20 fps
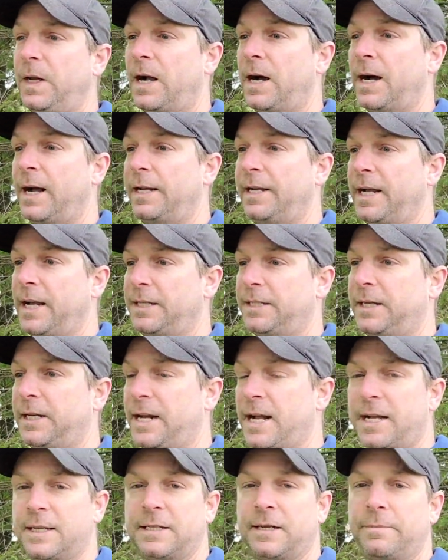Yes,
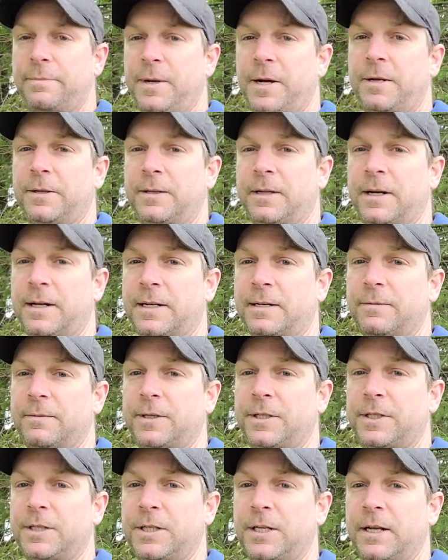it has a belt on it,
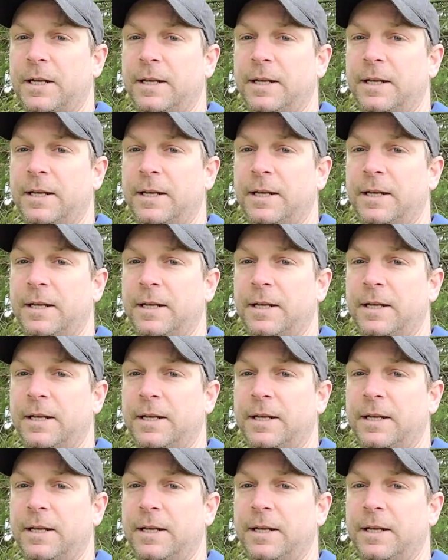which